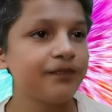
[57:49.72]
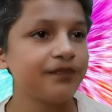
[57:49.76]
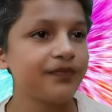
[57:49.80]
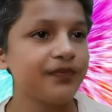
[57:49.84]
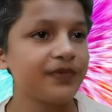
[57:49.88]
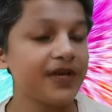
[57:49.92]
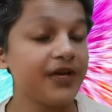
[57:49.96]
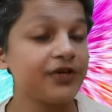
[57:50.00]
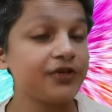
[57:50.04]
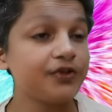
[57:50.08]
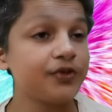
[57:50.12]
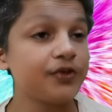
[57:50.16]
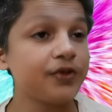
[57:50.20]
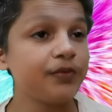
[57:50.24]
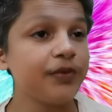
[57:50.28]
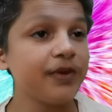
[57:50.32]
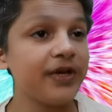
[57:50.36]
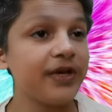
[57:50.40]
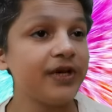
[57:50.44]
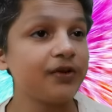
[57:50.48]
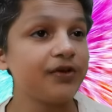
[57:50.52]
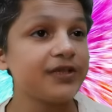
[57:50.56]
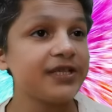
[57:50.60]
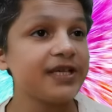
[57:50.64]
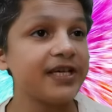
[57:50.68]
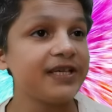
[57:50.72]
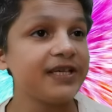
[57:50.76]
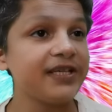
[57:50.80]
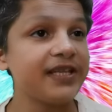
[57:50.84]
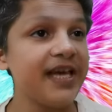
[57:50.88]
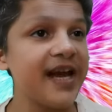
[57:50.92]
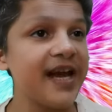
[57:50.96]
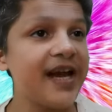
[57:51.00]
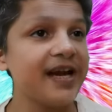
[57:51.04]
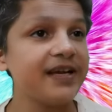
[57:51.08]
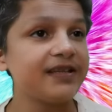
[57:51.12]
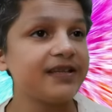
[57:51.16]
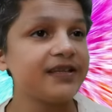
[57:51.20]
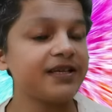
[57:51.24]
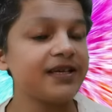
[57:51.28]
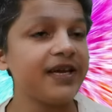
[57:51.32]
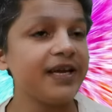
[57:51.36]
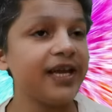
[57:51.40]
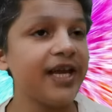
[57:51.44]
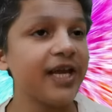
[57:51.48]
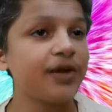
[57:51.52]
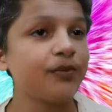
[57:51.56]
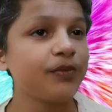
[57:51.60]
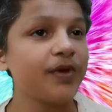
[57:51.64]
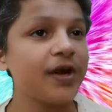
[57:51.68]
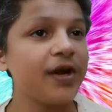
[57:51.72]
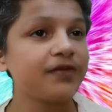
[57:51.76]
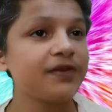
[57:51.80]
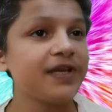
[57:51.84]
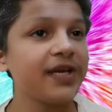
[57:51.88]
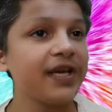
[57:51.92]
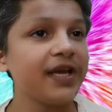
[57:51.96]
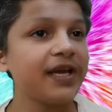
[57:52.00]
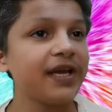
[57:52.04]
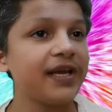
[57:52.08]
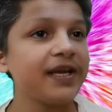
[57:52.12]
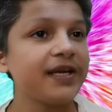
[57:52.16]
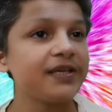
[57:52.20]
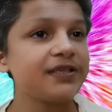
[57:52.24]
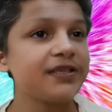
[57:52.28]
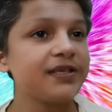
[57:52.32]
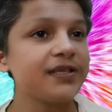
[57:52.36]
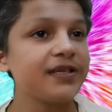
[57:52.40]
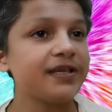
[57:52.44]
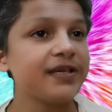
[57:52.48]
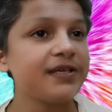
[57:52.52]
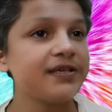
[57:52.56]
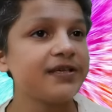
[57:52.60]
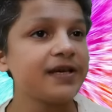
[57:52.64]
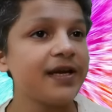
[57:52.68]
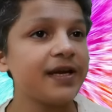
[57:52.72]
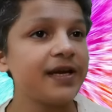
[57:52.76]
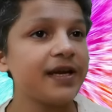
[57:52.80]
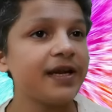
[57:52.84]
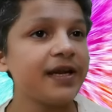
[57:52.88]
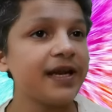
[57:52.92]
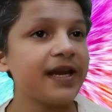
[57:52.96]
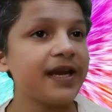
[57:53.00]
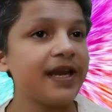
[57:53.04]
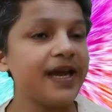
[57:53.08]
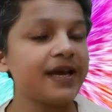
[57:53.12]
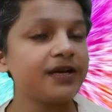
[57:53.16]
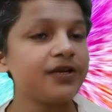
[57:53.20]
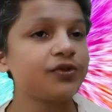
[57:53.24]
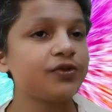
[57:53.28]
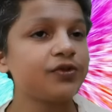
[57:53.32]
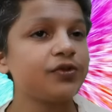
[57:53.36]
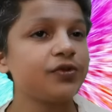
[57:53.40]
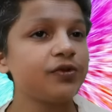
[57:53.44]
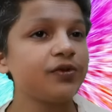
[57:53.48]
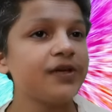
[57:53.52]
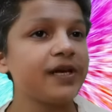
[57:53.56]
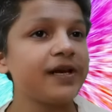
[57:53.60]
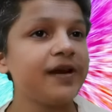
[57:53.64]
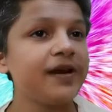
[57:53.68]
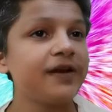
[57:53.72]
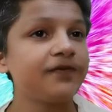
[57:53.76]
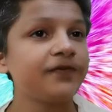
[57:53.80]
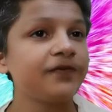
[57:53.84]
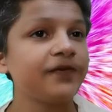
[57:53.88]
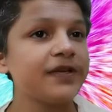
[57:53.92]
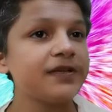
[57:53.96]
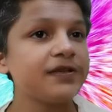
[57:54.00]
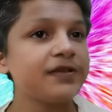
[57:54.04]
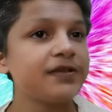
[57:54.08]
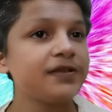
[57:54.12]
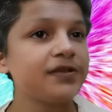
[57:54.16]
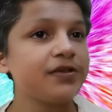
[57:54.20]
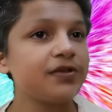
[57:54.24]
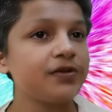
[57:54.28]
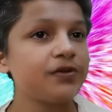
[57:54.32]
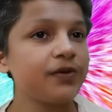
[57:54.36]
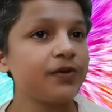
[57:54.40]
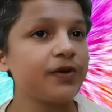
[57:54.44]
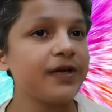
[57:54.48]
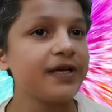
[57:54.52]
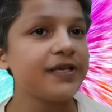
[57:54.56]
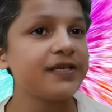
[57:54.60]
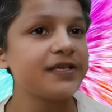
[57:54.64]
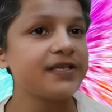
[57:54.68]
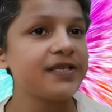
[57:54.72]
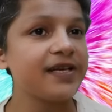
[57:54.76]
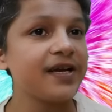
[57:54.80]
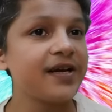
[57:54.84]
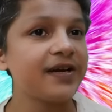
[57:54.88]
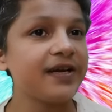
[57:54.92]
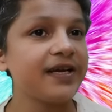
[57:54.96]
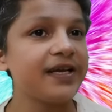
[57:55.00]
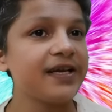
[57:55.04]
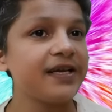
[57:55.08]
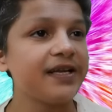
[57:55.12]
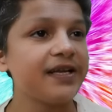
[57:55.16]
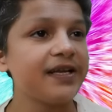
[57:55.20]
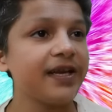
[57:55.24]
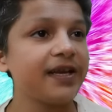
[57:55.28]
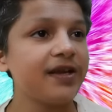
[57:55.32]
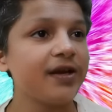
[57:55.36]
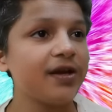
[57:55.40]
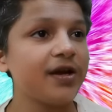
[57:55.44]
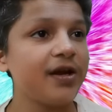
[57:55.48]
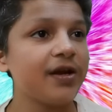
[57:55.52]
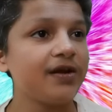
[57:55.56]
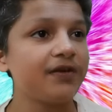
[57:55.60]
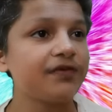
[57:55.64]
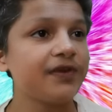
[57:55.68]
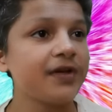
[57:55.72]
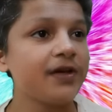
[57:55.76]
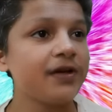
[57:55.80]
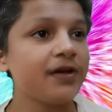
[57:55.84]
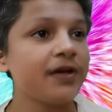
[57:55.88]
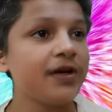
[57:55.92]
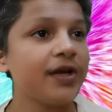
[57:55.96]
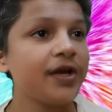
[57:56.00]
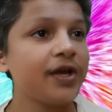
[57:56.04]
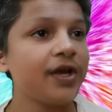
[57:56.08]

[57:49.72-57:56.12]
It should be noted that the name of the character is actually a reference to a historical king of the